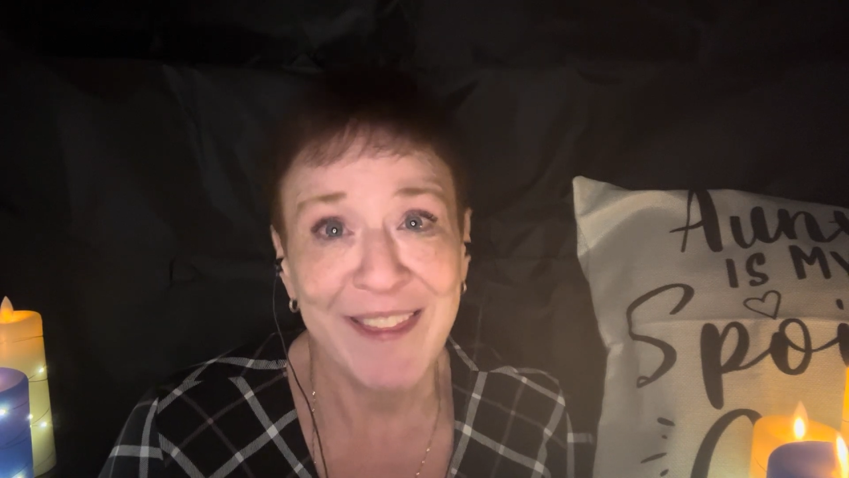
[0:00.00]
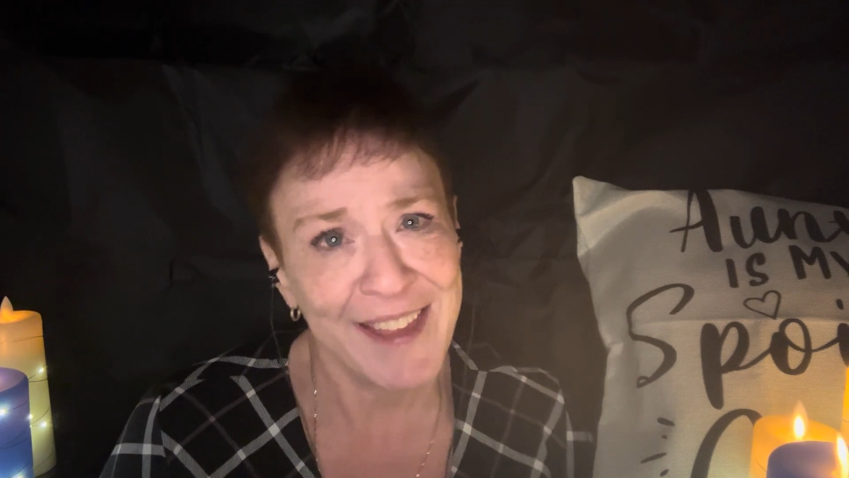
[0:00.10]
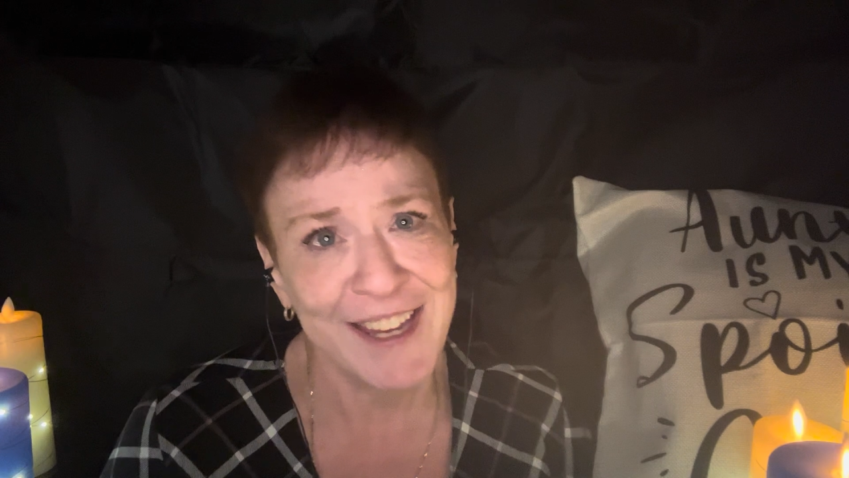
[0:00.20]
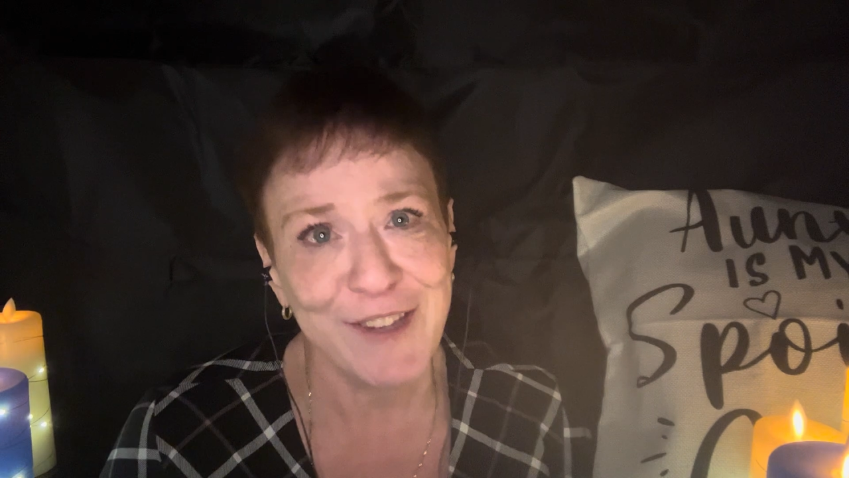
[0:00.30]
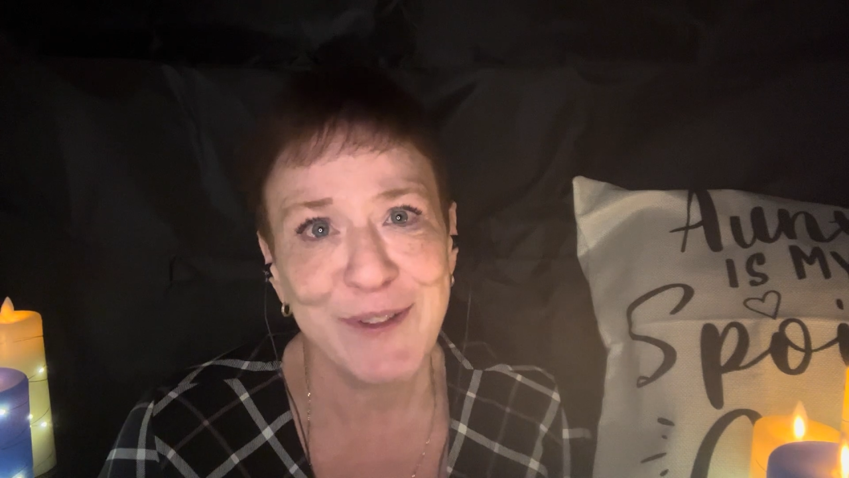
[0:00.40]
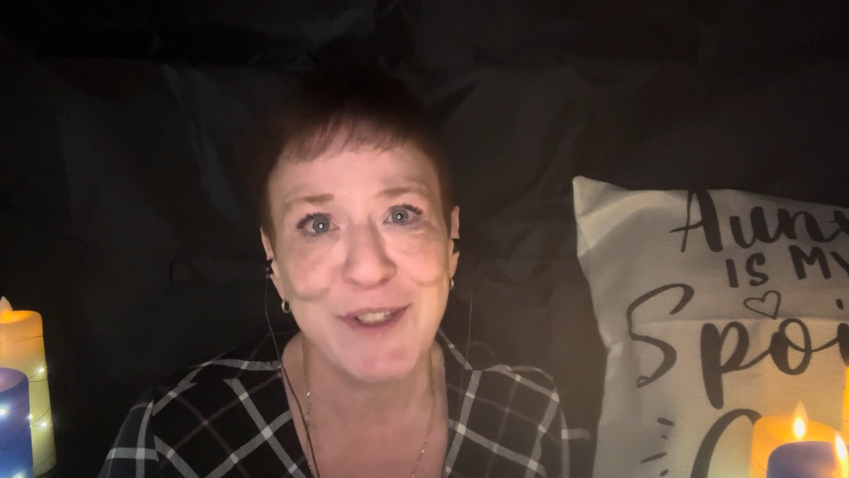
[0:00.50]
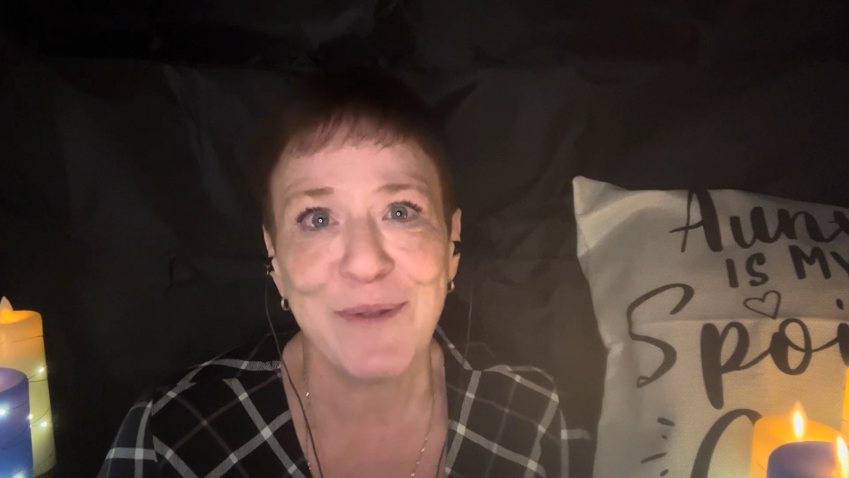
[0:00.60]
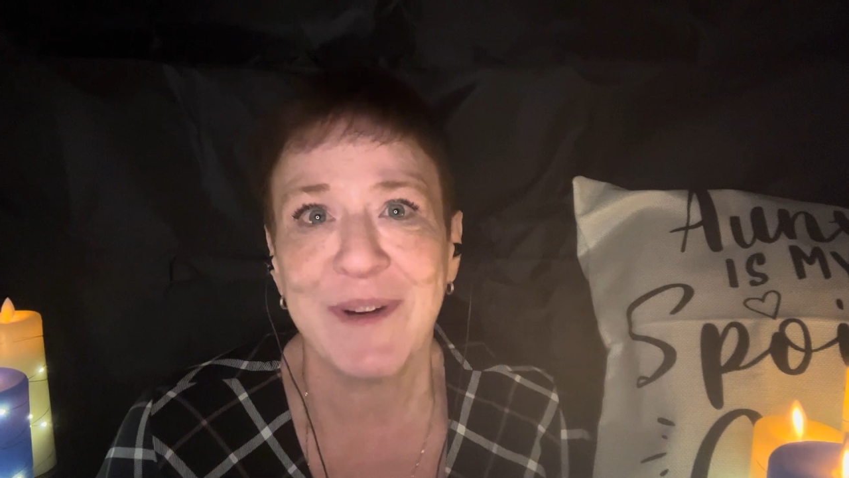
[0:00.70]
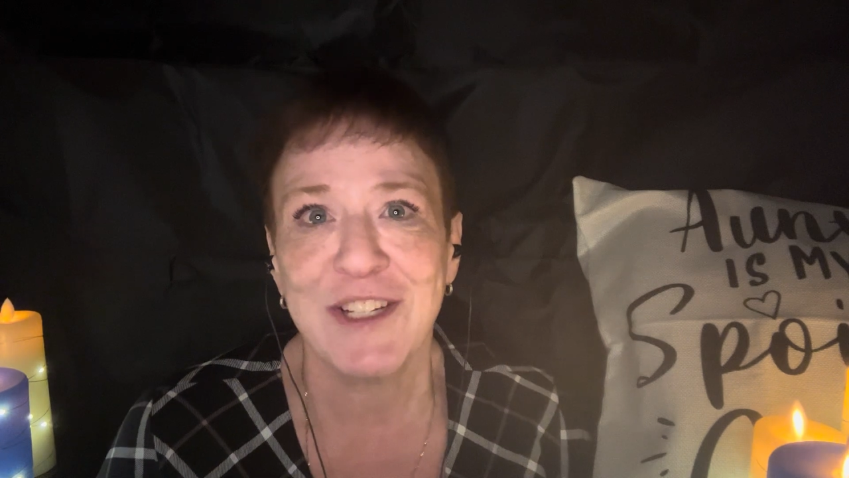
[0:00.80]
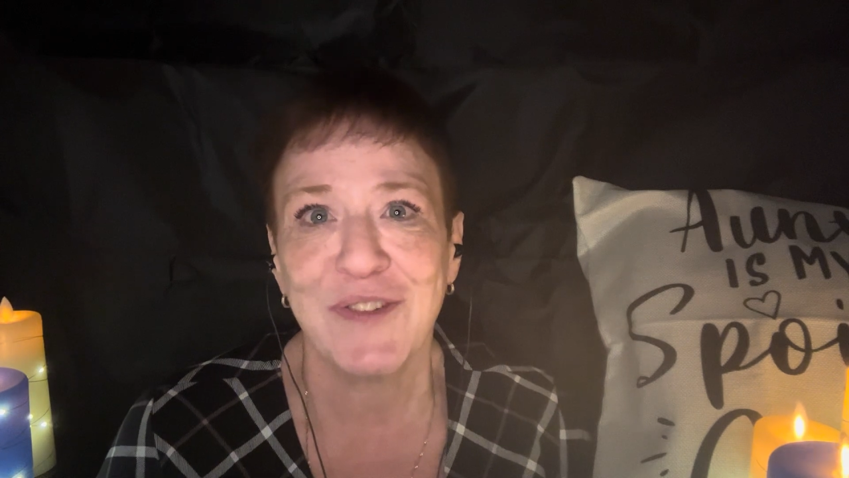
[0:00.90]
thank you so
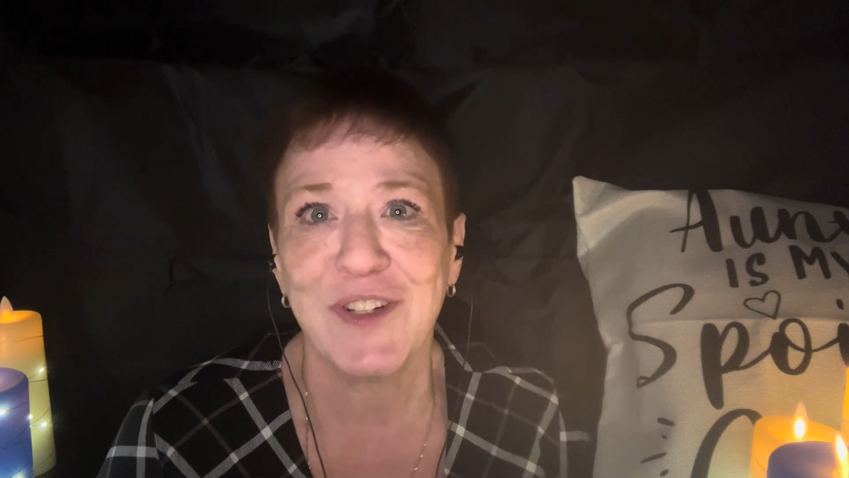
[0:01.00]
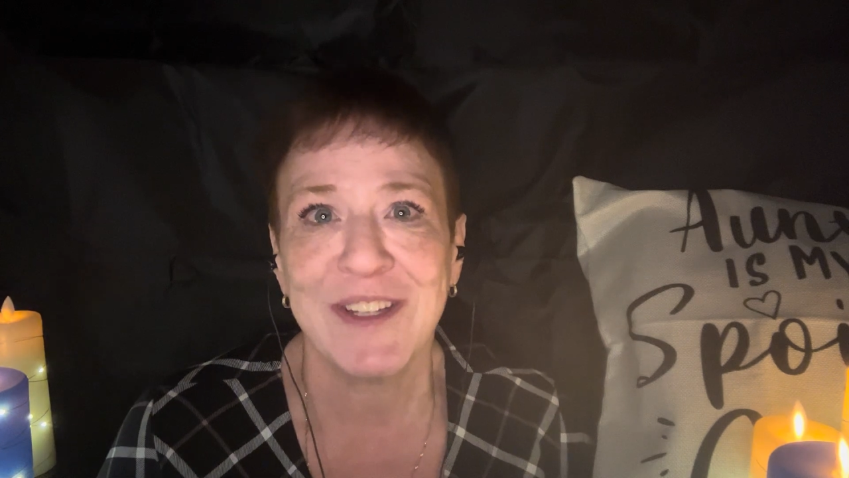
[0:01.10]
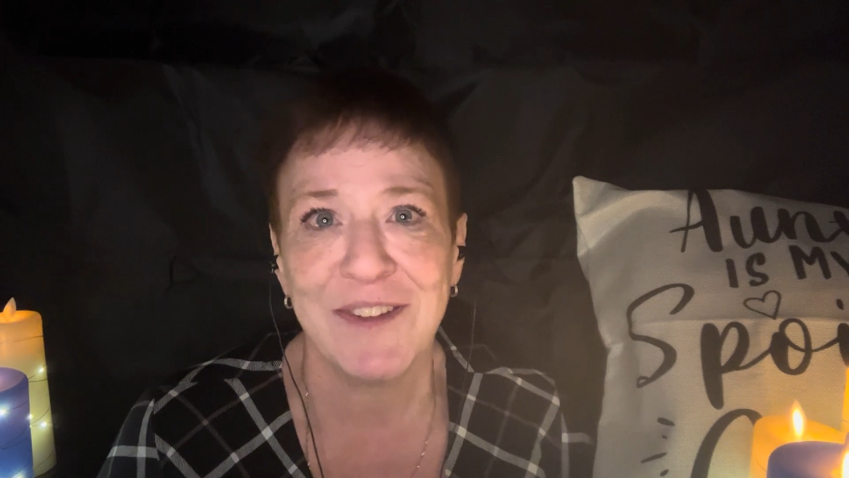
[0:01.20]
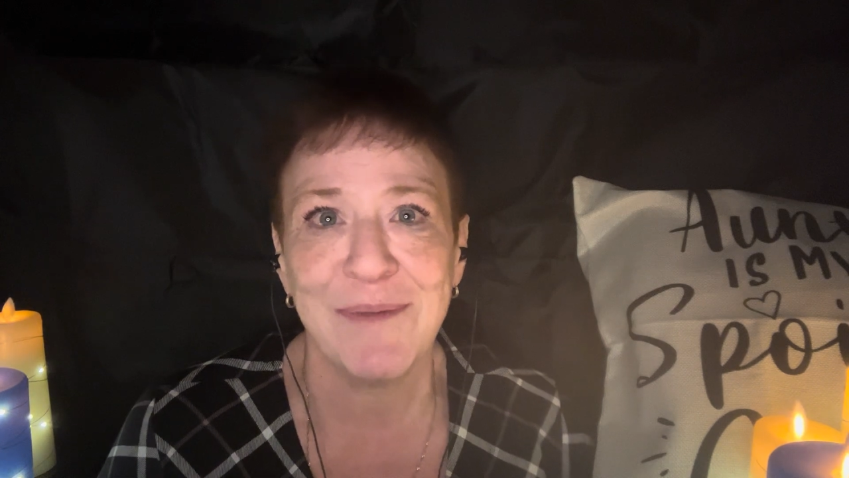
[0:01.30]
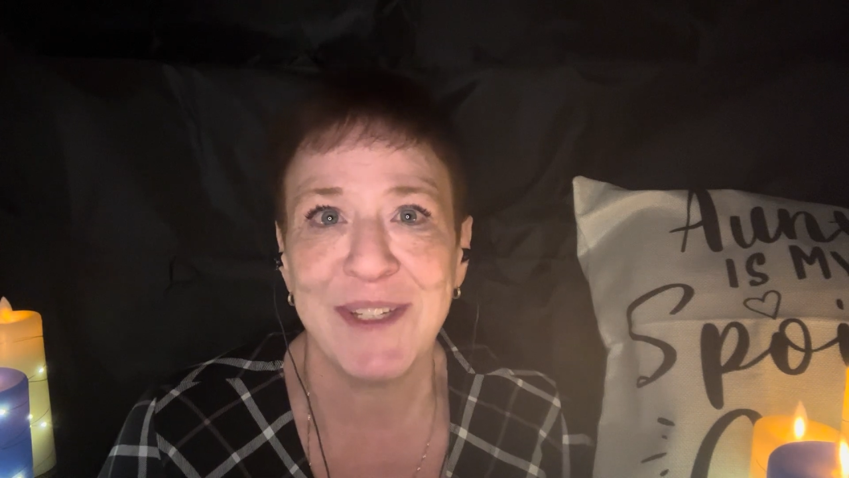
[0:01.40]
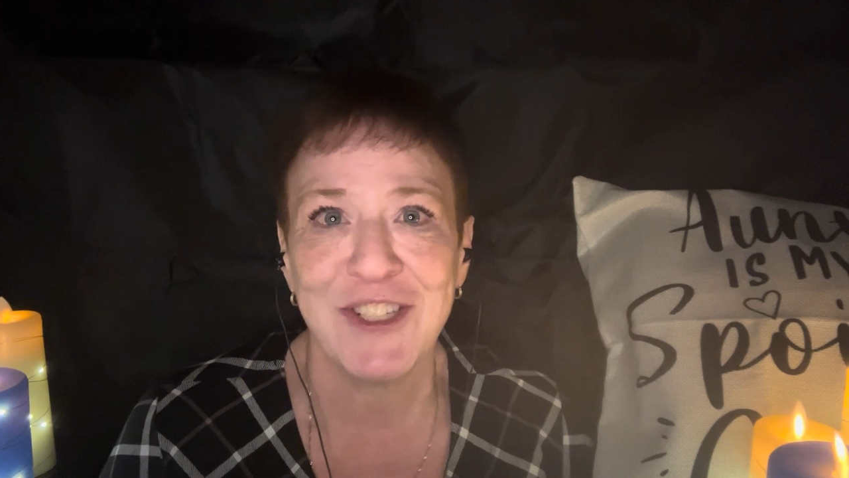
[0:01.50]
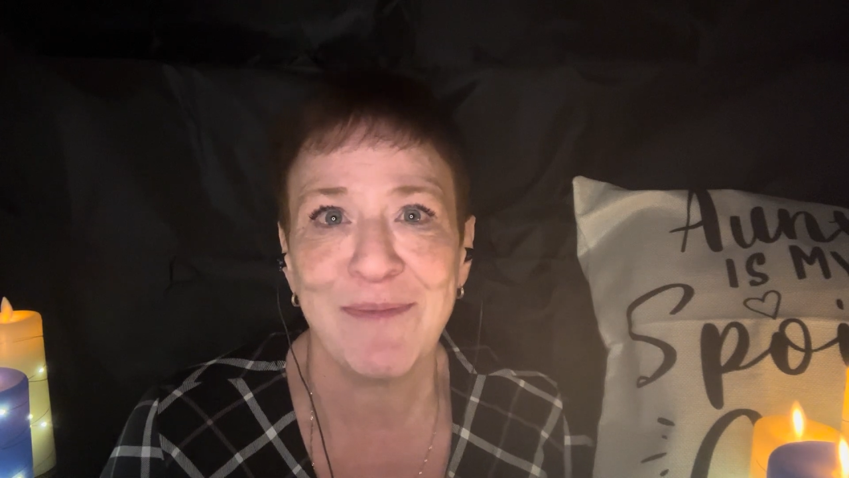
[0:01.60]
much for giving me